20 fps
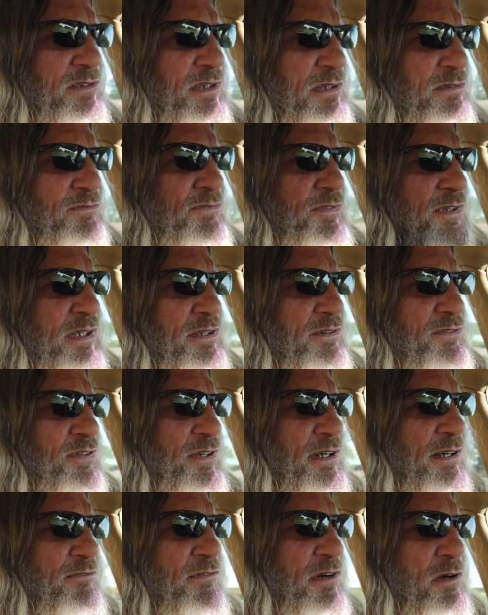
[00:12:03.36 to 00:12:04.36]
is
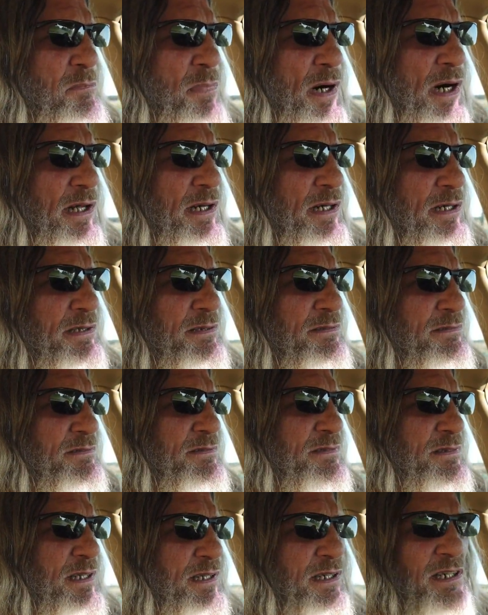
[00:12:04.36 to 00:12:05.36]
convince
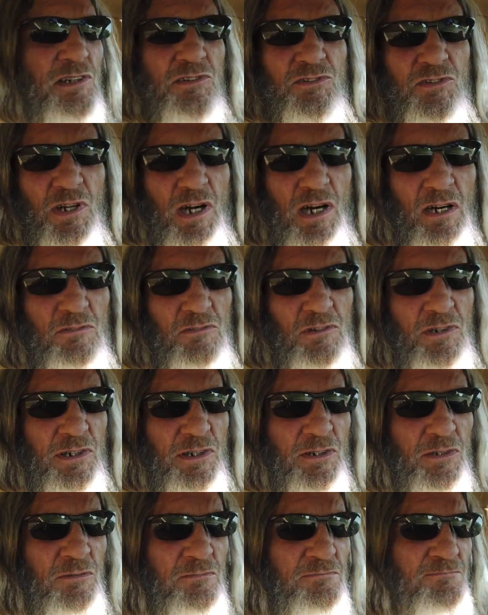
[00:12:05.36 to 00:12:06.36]
everybody that he's
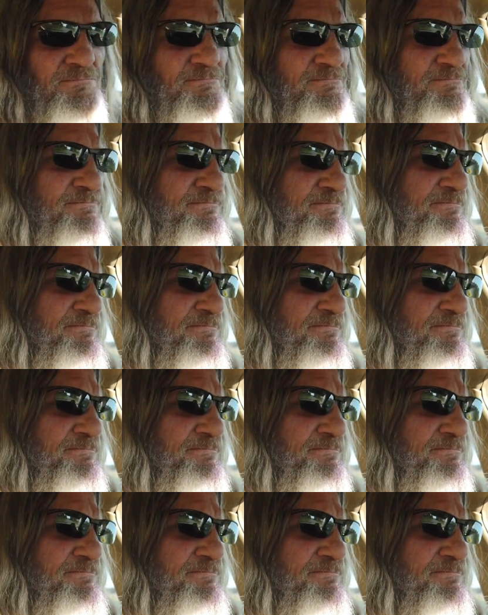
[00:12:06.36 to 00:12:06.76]
not real.